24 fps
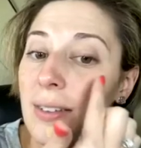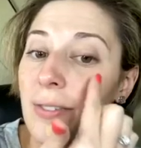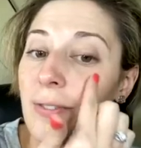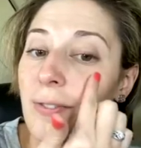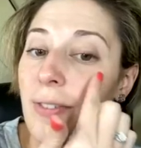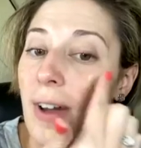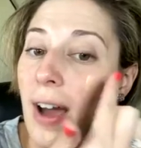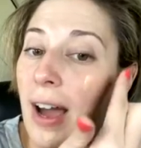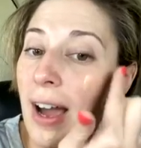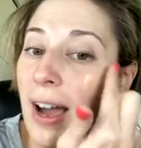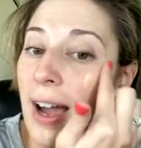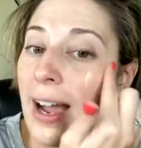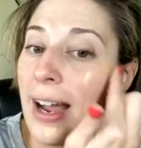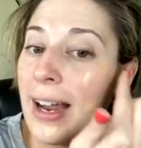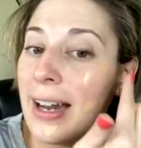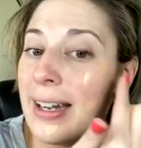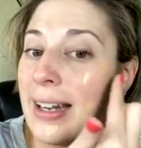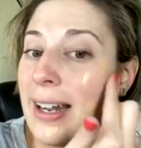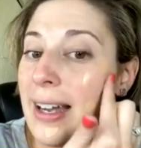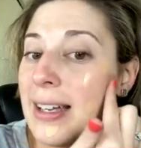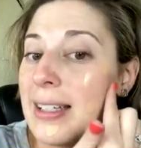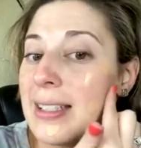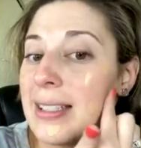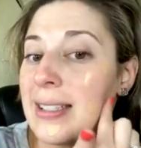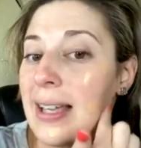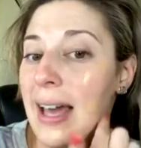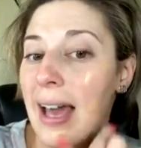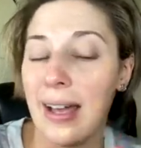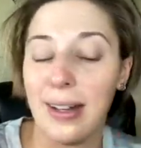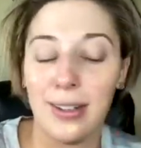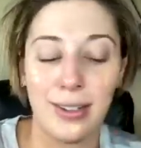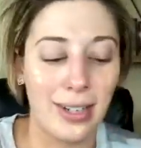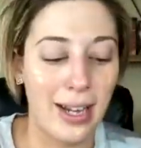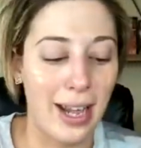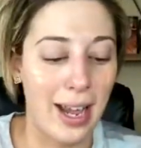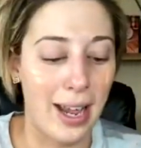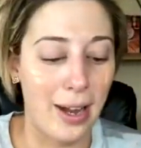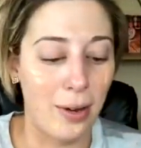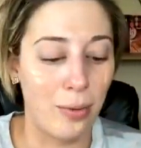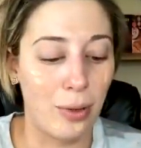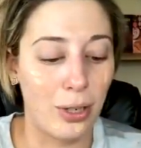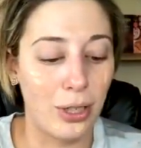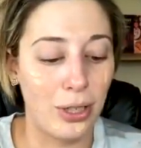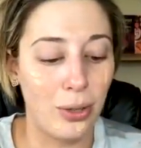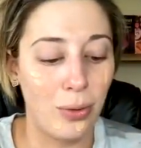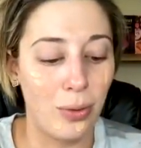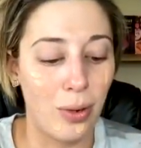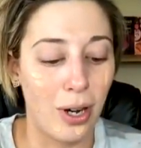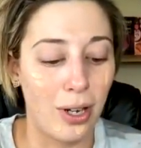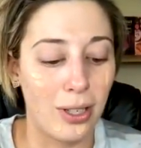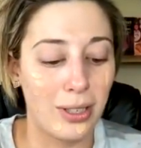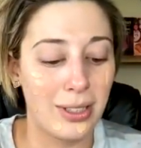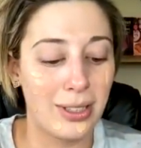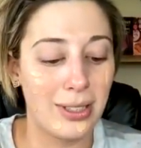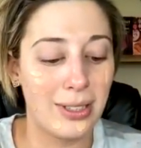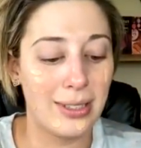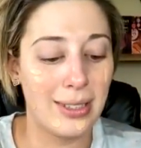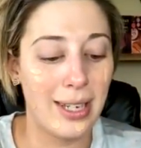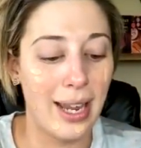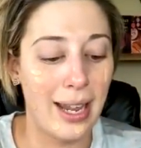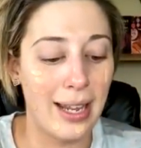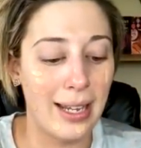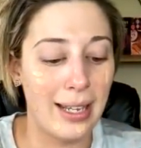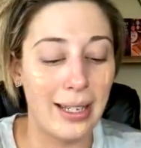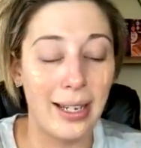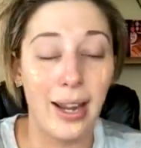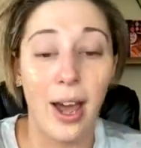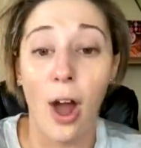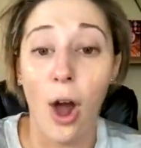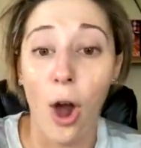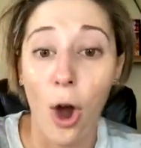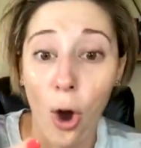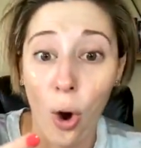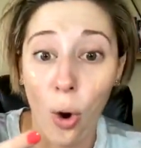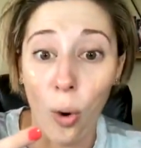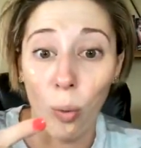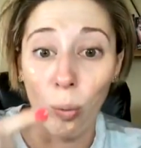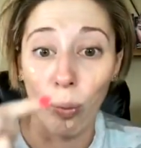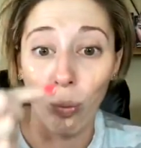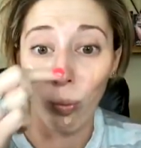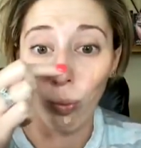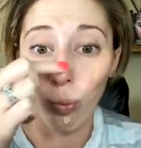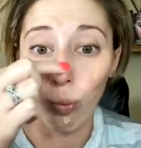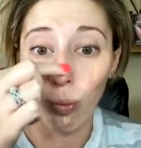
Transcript: fine Saturday where you are staying home?